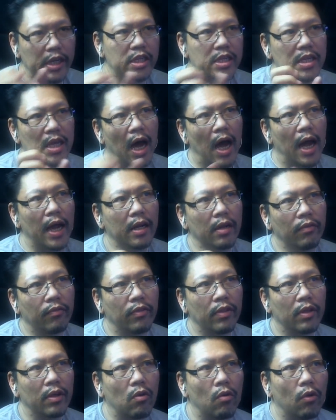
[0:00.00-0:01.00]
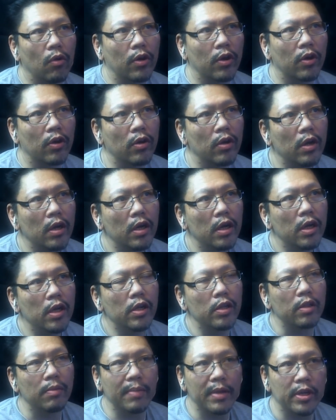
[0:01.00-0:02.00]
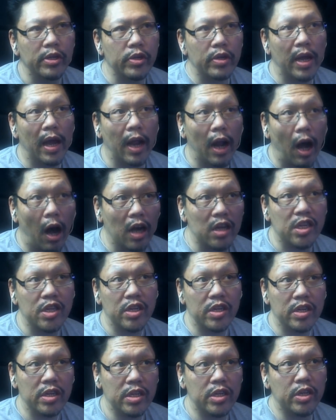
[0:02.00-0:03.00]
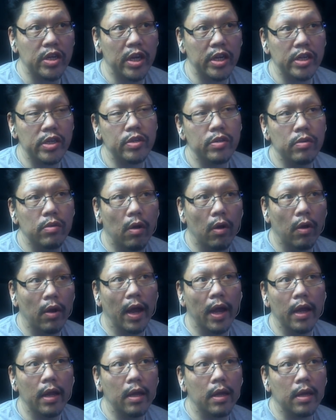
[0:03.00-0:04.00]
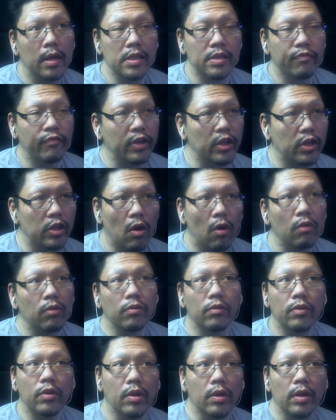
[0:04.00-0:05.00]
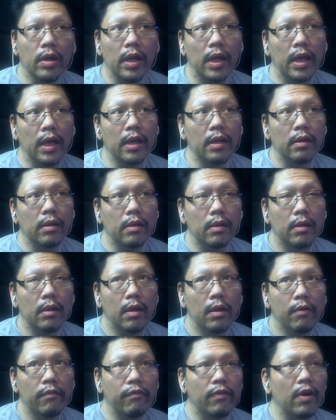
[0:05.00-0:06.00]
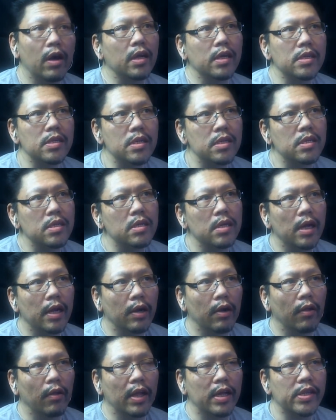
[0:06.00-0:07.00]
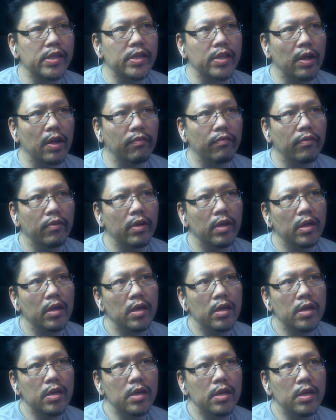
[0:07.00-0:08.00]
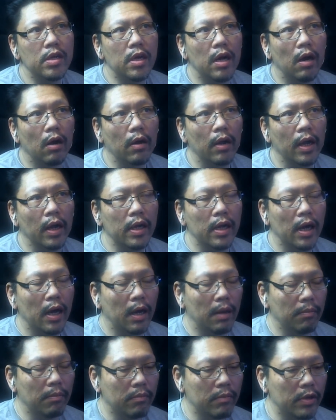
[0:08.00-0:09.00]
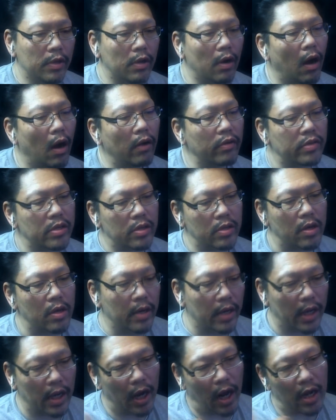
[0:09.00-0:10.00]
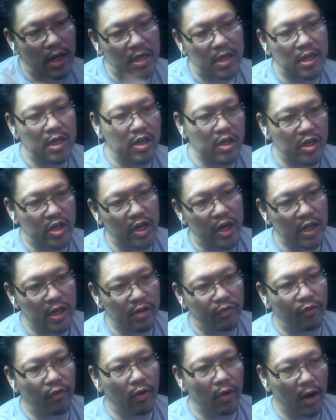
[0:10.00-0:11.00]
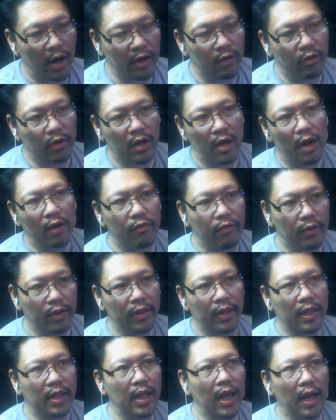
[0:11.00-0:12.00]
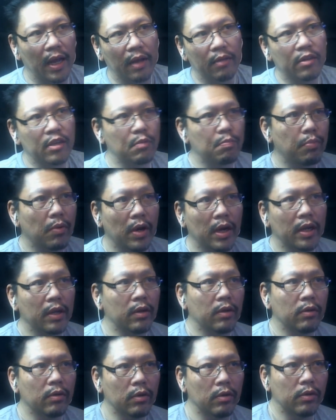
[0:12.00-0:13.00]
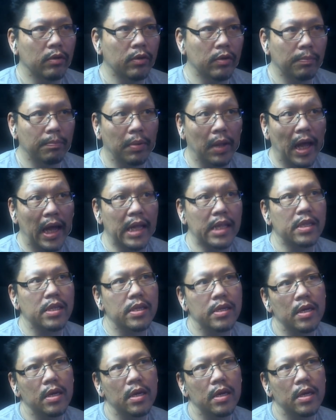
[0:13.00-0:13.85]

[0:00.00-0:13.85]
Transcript: side of the corner to make sure you got oxygen exchange. Okay, because if you don't, you're gonna get fungus and all that stuff. Okay, you're also gonna get oxygen exchange for uncovering the tank and spraying your plants